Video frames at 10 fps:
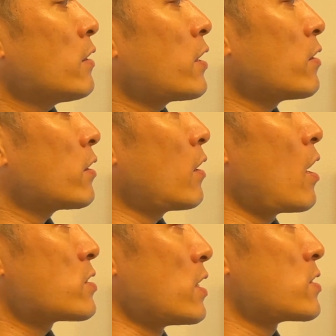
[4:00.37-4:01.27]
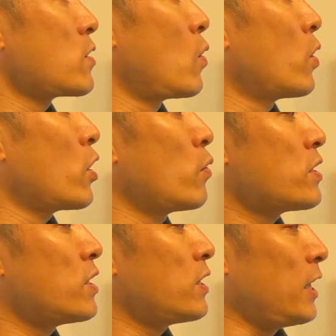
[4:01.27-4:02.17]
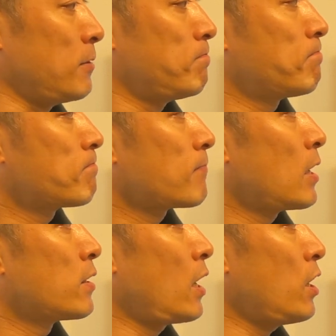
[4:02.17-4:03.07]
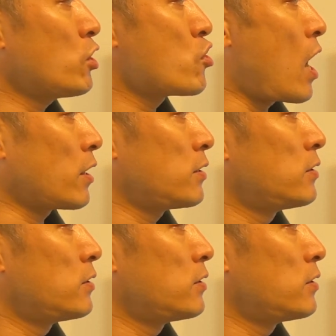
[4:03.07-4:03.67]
technical analysis, Audio USDT, daily chart.